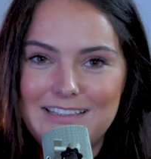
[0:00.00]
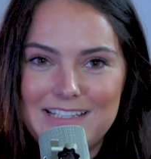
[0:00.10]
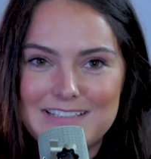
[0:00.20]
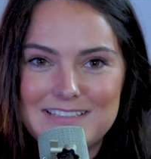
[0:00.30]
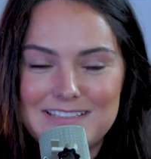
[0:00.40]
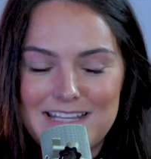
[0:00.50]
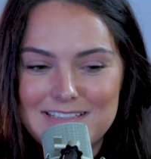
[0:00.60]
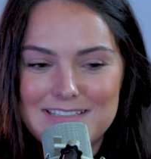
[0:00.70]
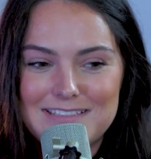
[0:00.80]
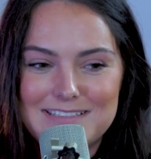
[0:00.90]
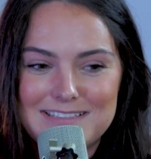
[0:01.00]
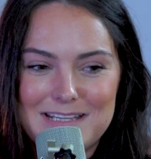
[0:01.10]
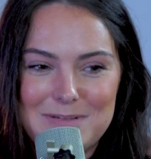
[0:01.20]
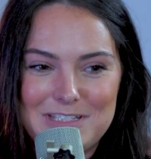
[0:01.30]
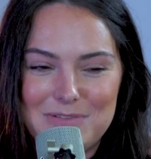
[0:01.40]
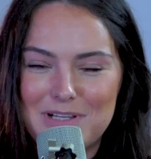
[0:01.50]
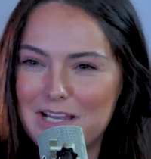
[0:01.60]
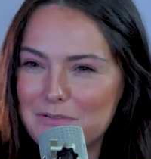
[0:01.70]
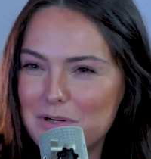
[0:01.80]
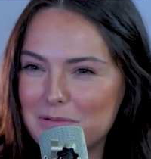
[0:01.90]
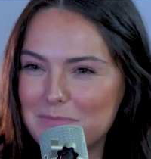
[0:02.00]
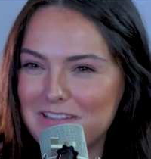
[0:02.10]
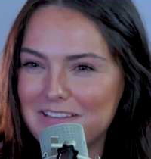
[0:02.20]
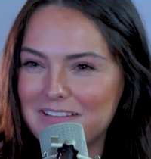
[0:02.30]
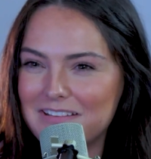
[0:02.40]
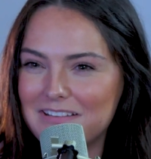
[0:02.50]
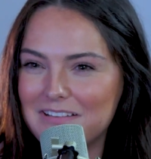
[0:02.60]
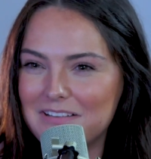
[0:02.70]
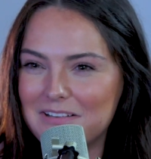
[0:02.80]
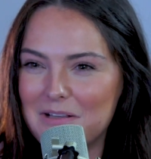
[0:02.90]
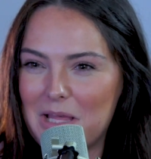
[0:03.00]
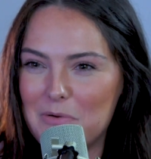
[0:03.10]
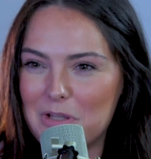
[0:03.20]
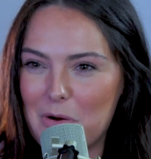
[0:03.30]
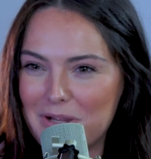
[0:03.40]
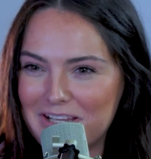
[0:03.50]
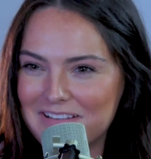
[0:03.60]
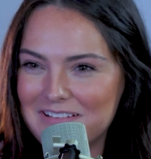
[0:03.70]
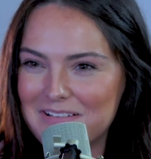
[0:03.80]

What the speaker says: in a sense, you kind of want to be a little outgoing.